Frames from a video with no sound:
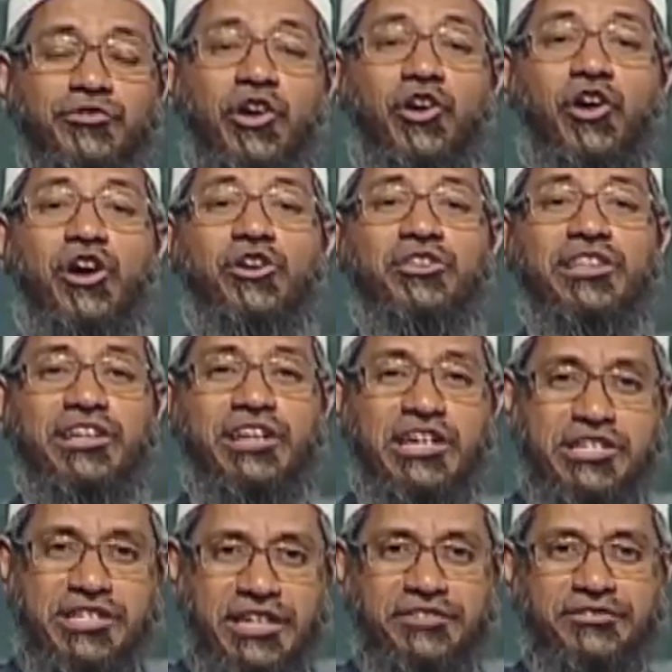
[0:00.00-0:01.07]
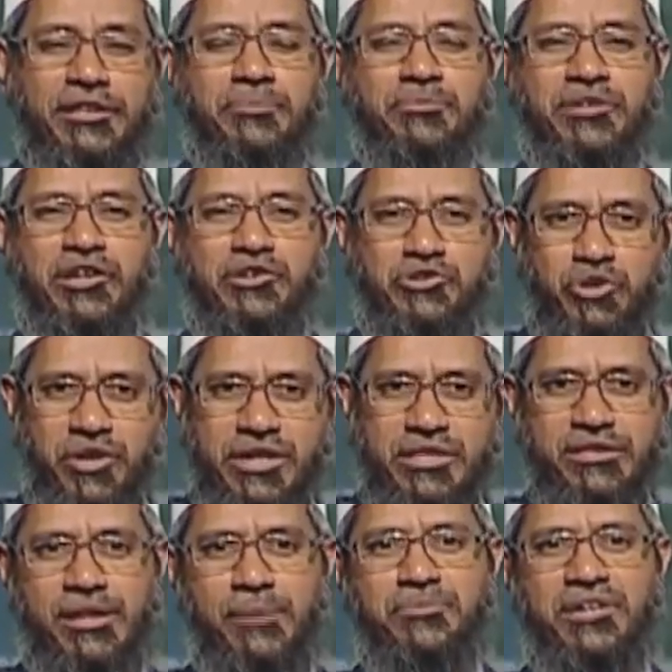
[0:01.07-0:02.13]
So, according to the Christian scripture,
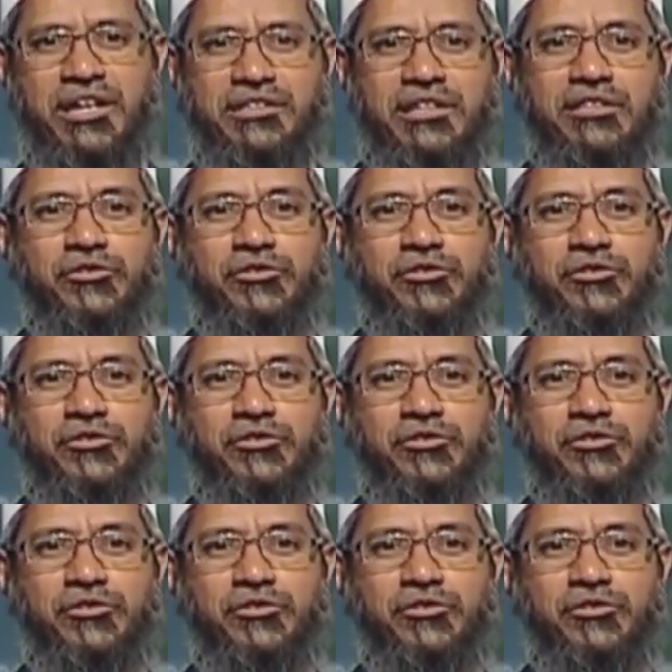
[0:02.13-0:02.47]
Jewish scriptures,